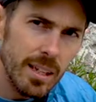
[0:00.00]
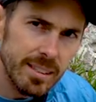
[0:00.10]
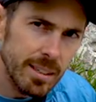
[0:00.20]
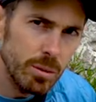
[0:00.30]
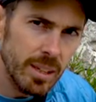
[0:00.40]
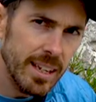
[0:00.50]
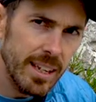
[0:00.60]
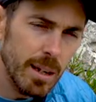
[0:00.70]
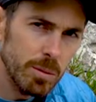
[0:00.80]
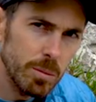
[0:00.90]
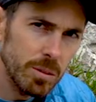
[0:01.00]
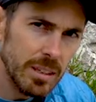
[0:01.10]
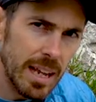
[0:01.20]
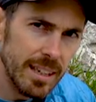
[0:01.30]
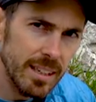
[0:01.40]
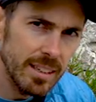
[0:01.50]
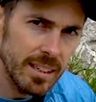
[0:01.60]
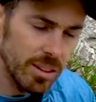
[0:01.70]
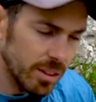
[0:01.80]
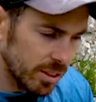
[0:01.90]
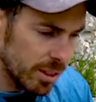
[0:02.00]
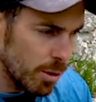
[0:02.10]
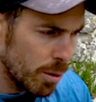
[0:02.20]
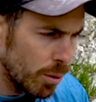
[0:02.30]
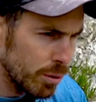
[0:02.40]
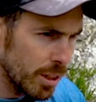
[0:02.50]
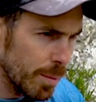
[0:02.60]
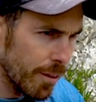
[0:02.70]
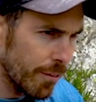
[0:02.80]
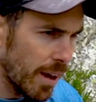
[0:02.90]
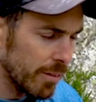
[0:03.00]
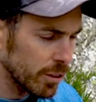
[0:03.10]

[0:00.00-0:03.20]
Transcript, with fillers: It's still taking up some slack, isn't it? So it's still causing a bit of faff.